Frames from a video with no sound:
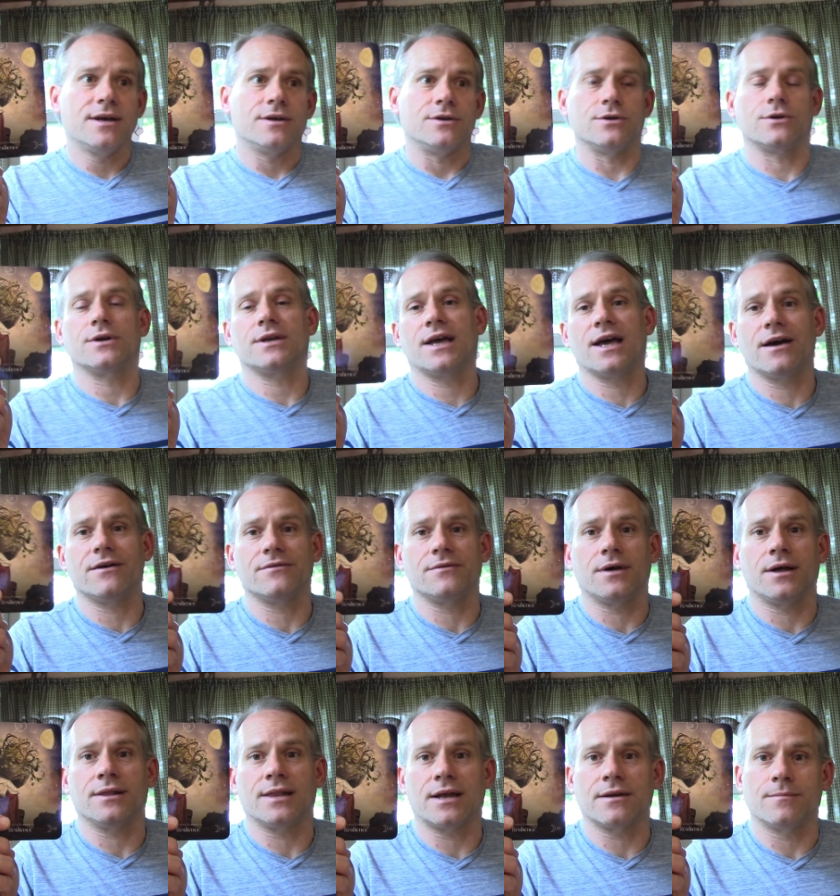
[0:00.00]
You're going to have a
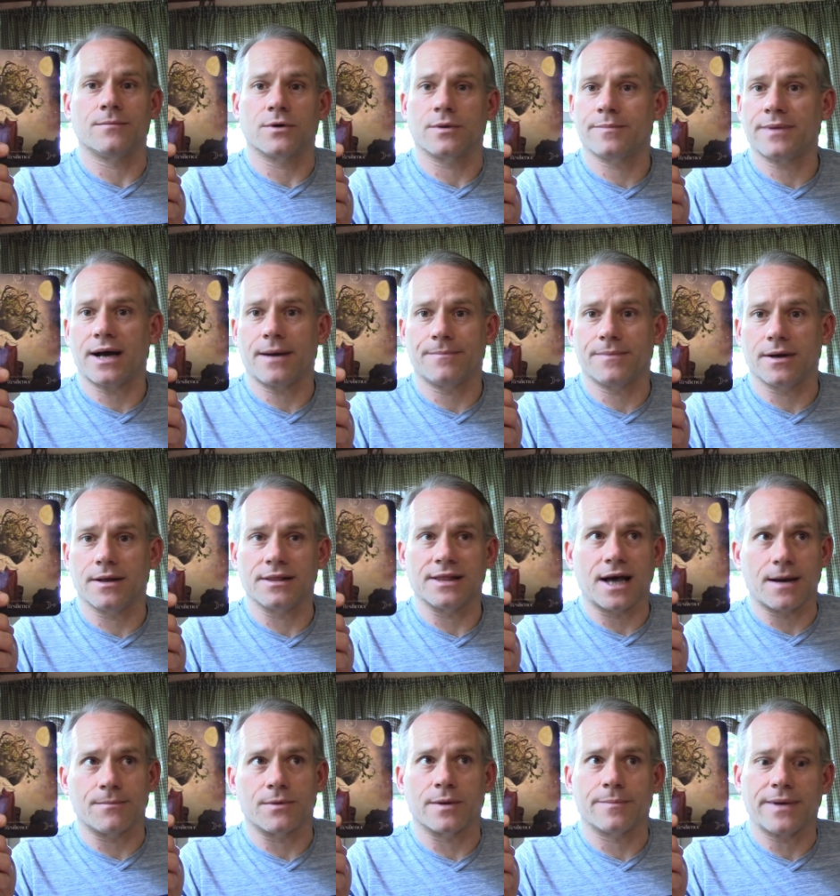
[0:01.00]
lot of more pop up, a
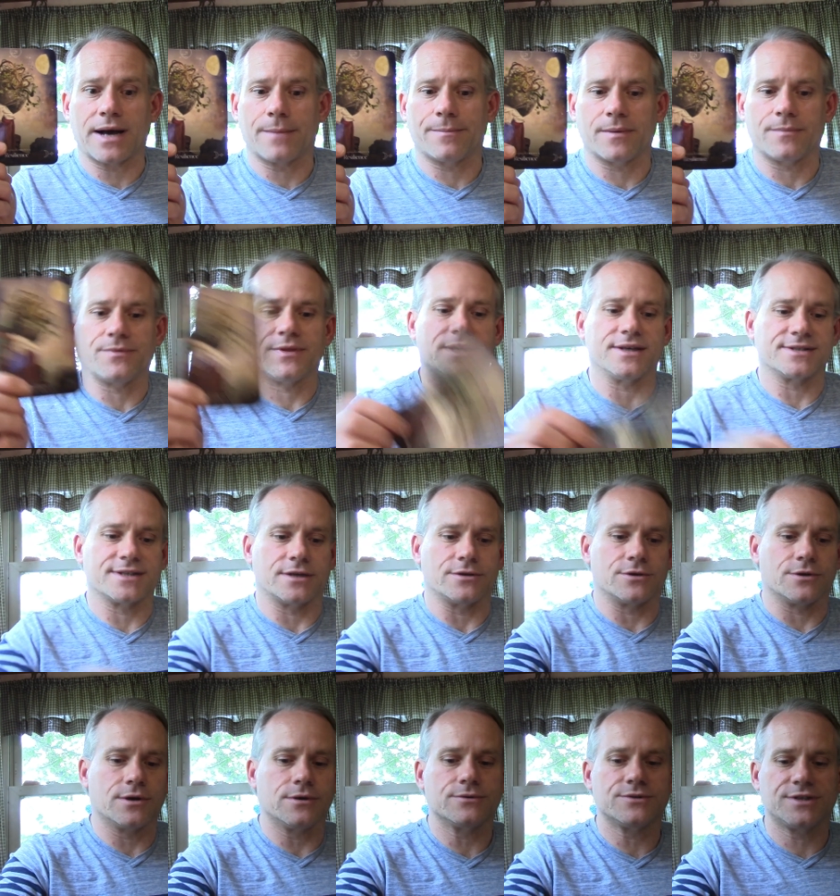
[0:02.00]
lot more pop up things on
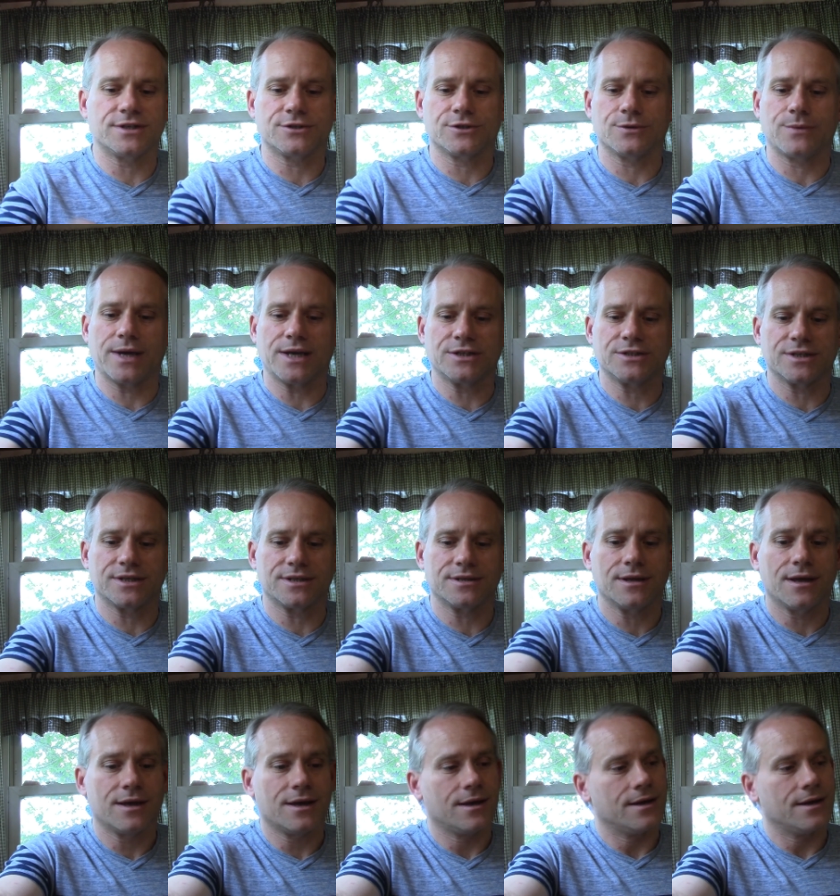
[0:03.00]
your own situation.